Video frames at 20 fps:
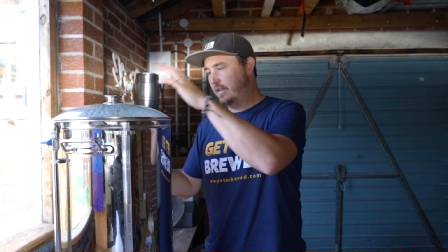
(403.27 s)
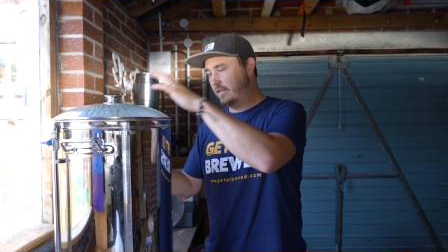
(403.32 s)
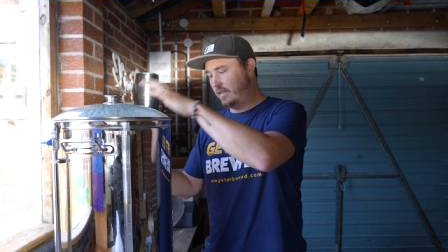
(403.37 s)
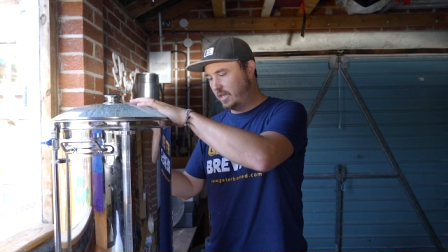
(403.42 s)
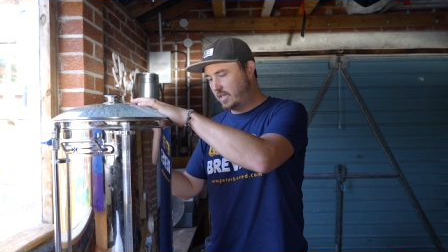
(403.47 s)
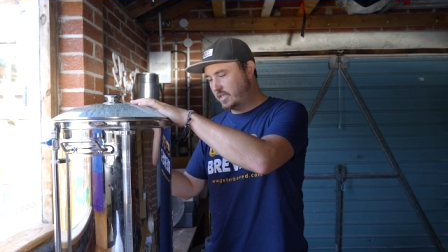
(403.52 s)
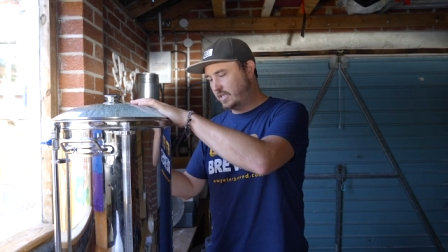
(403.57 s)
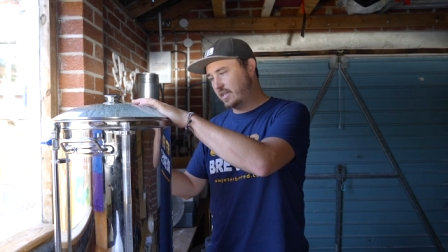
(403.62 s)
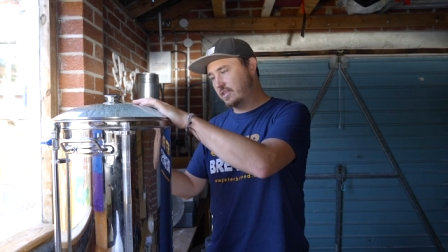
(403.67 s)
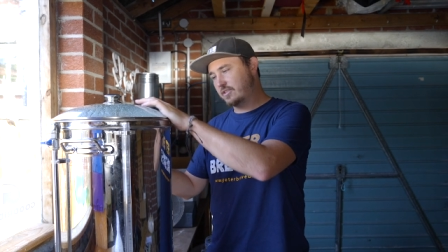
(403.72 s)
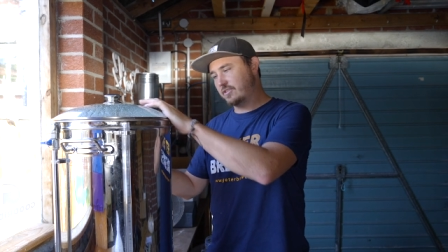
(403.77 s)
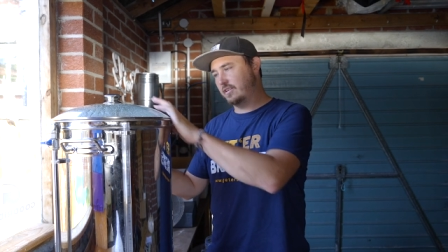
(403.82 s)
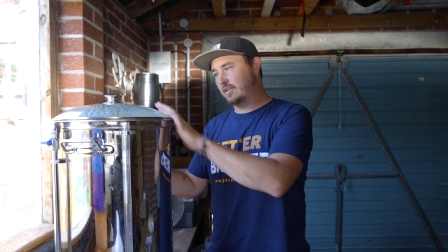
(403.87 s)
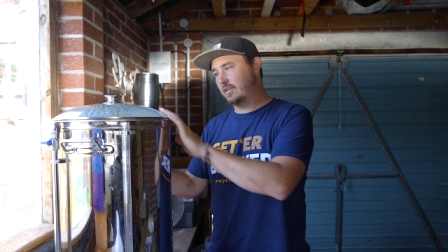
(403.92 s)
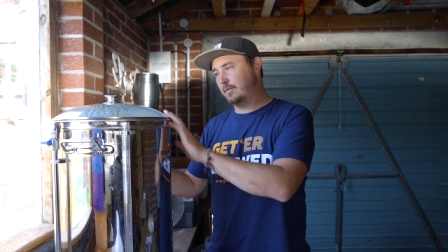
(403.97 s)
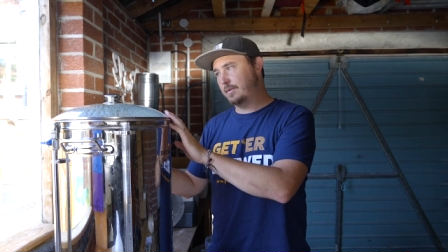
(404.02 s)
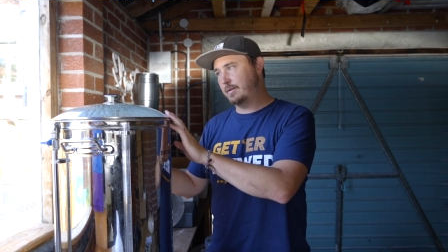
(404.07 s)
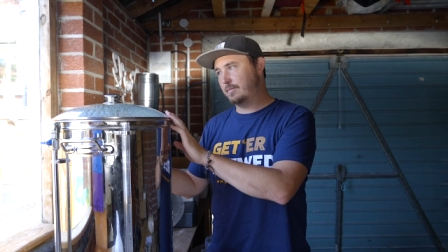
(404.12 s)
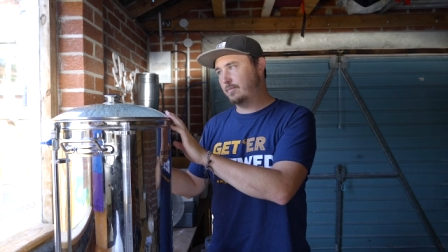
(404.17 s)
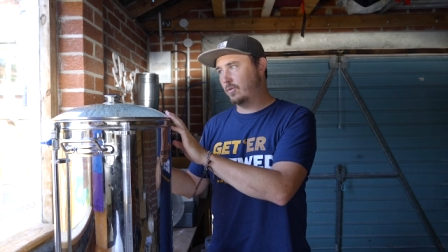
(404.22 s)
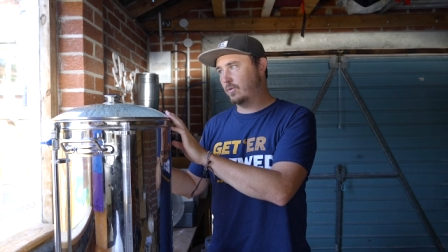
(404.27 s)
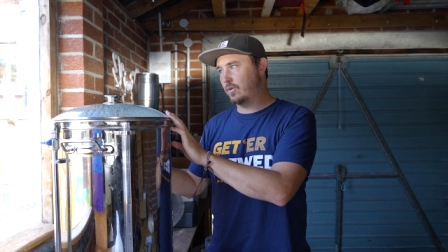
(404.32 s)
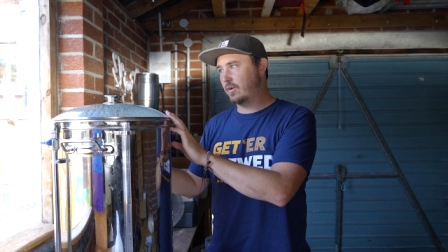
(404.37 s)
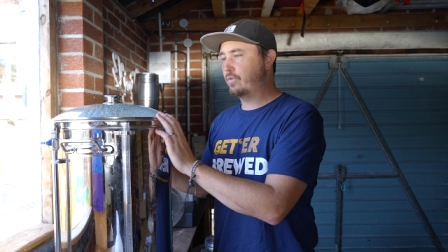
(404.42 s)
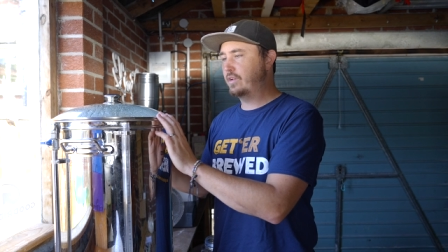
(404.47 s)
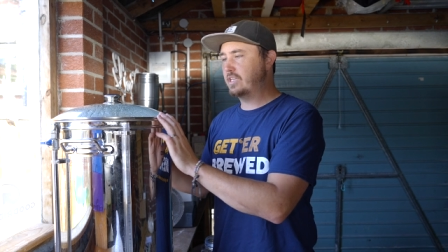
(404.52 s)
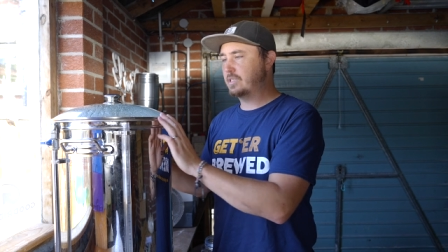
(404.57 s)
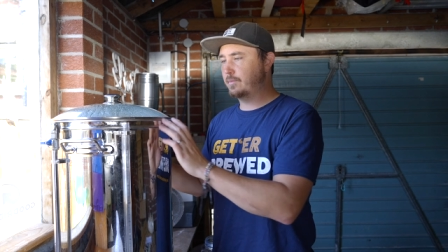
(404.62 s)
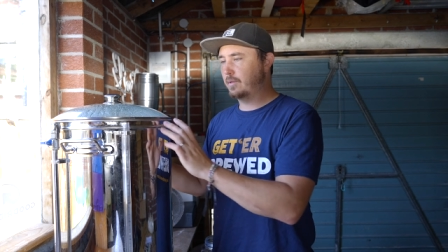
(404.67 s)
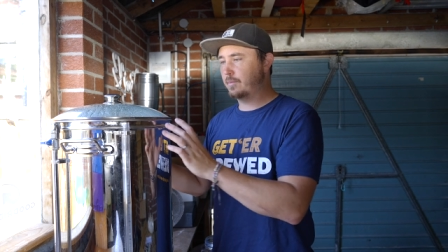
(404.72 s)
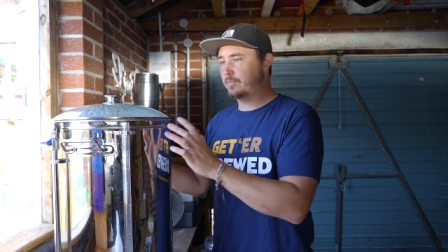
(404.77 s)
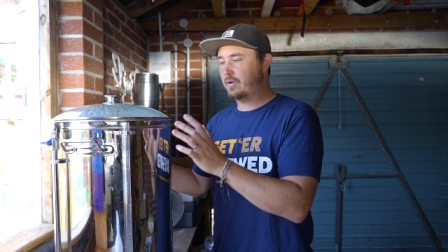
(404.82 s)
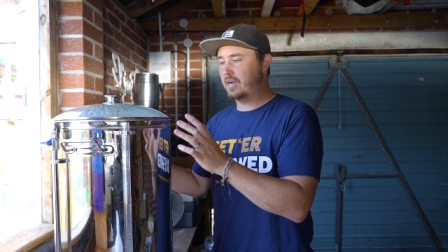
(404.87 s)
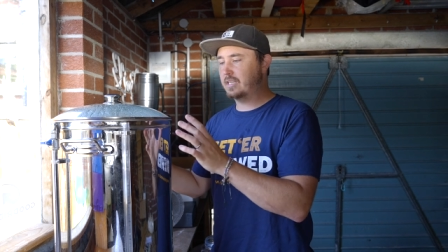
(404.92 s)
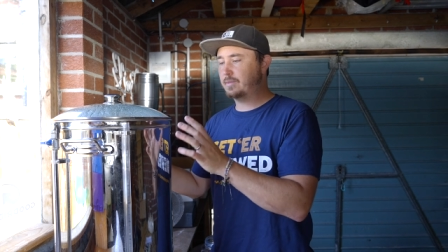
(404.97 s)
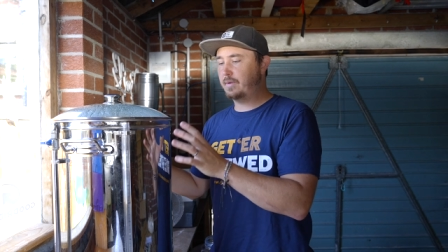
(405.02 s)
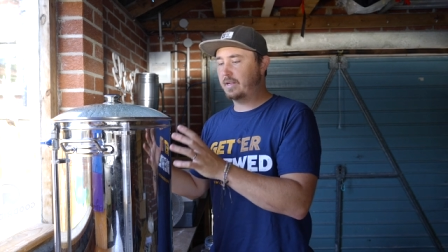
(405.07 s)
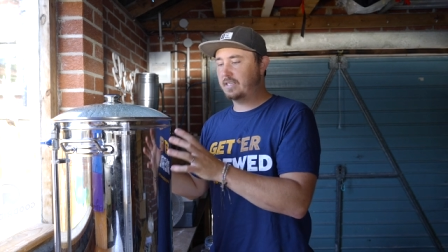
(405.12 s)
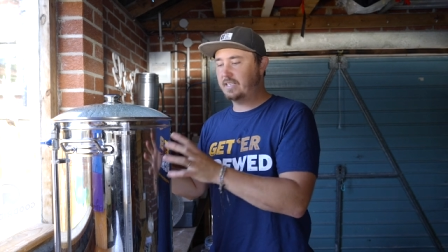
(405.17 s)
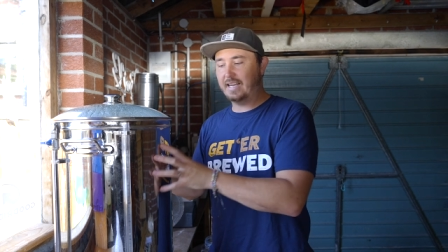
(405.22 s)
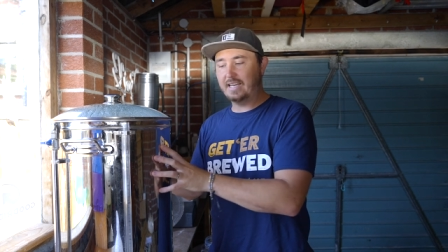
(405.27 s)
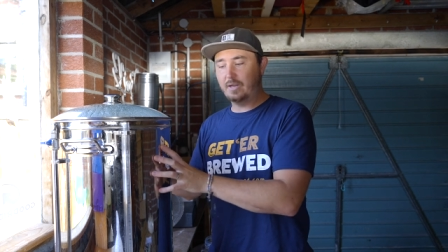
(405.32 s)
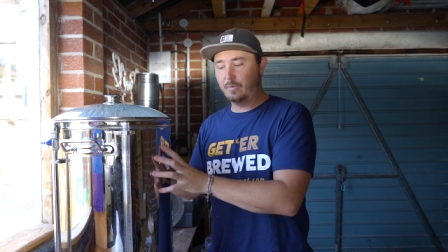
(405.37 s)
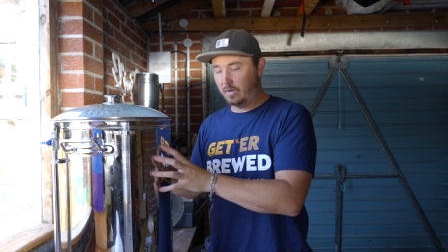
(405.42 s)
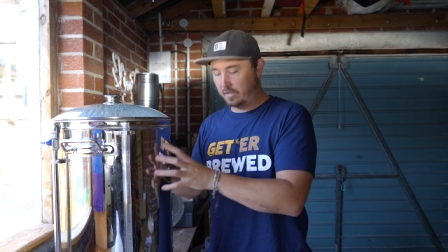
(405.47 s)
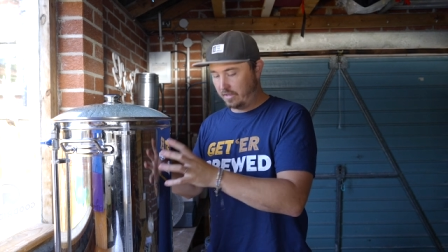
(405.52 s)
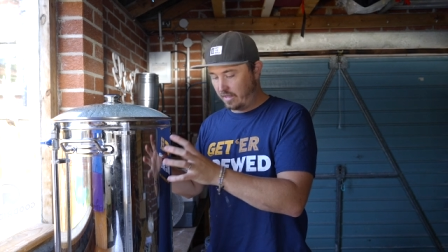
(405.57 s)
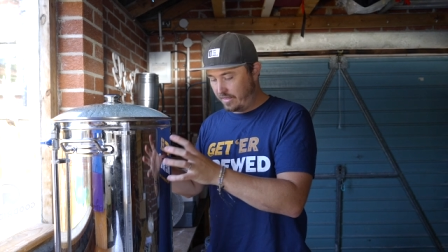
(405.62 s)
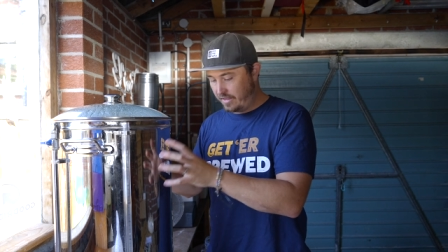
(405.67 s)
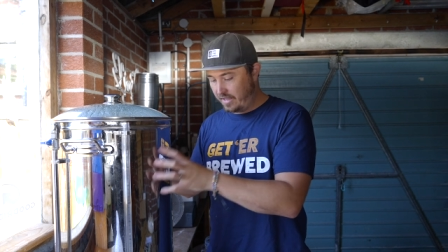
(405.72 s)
These things are a little bit more reasonable in price, but I'll tell you what,